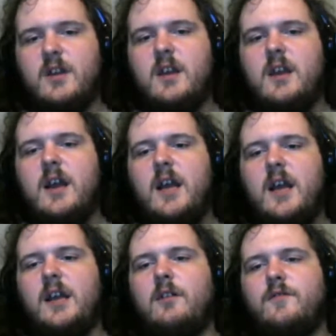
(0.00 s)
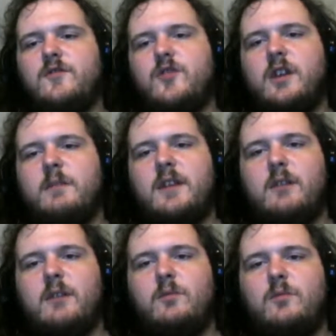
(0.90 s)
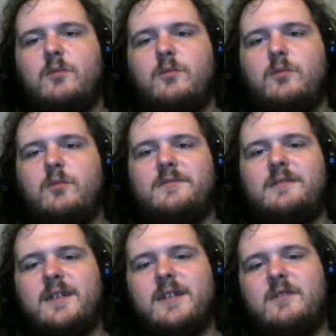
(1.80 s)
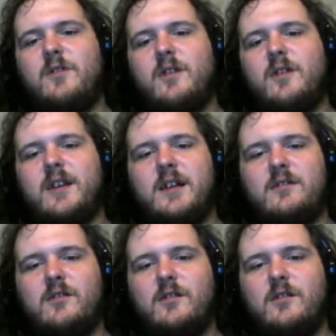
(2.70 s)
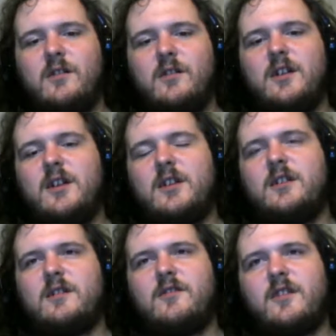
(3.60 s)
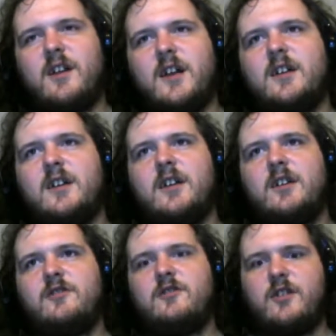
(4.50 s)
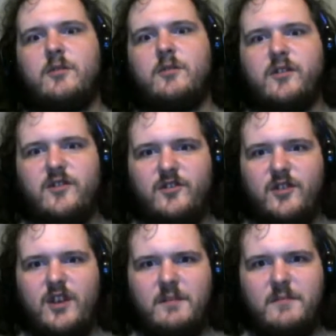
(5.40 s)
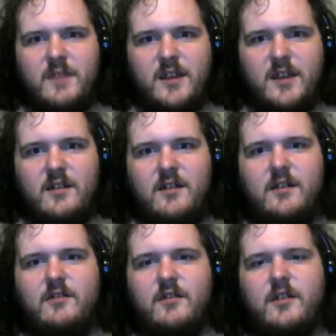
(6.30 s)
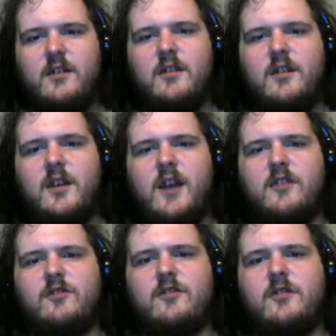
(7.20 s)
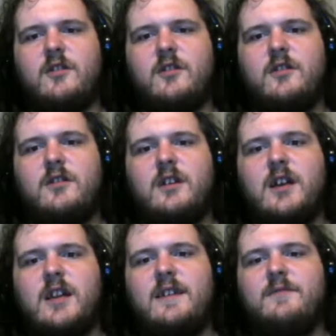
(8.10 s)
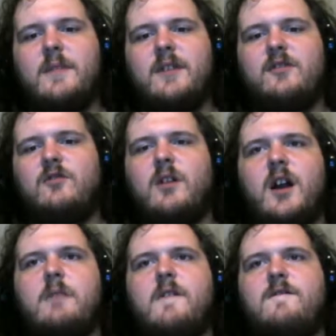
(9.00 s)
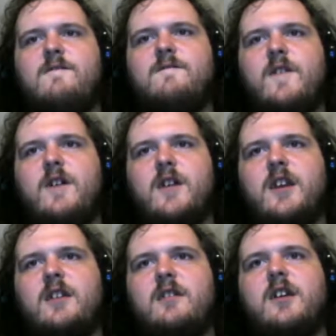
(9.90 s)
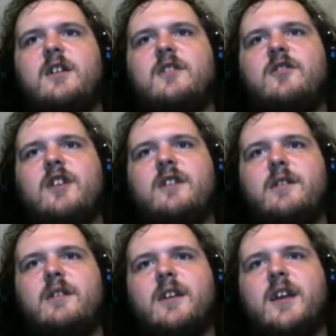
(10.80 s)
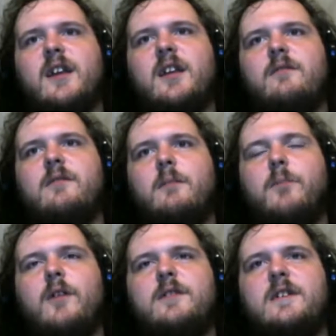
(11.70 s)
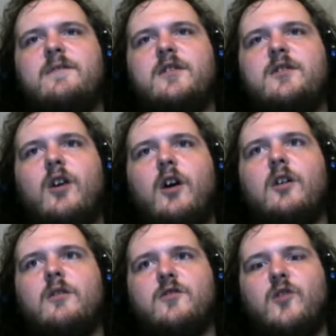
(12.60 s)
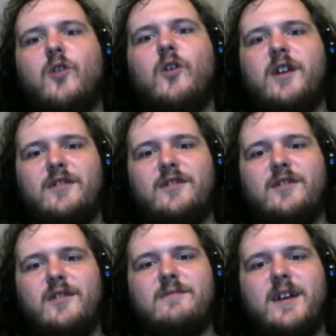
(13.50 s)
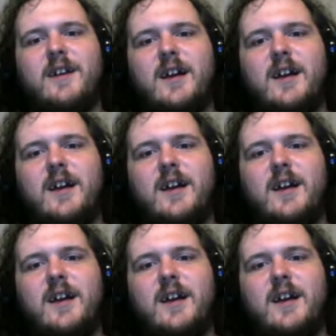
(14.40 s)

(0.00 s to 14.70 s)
And I love Chucky with that woman when he's walking down the hall and he looks at her. She's like, "You can see me?" It's like, "Yes." And he even mentions to her, "I'm a fucking serial killer in the body of a doll talking to you right now.